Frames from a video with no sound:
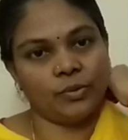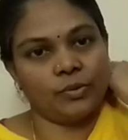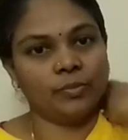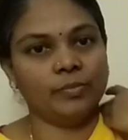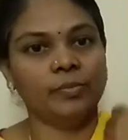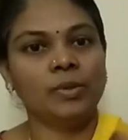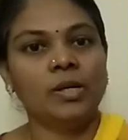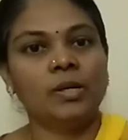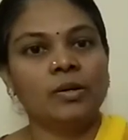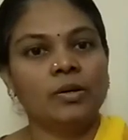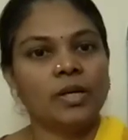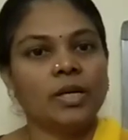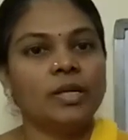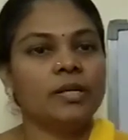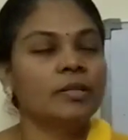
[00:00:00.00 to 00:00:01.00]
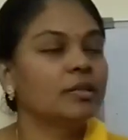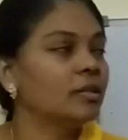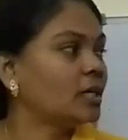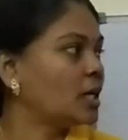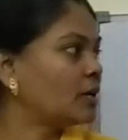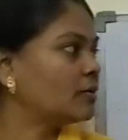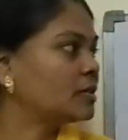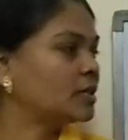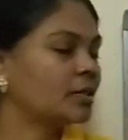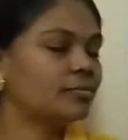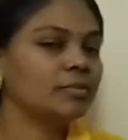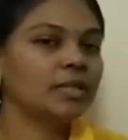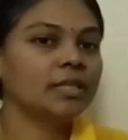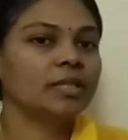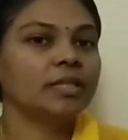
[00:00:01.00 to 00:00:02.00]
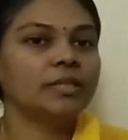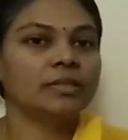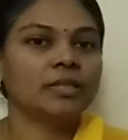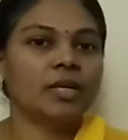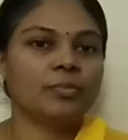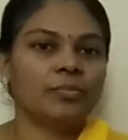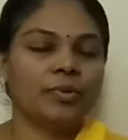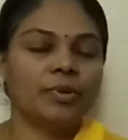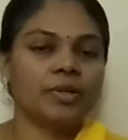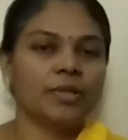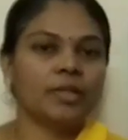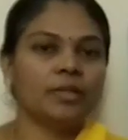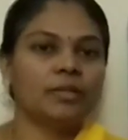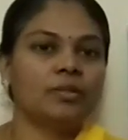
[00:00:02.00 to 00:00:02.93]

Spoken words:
home. Okay. Our subject is computer.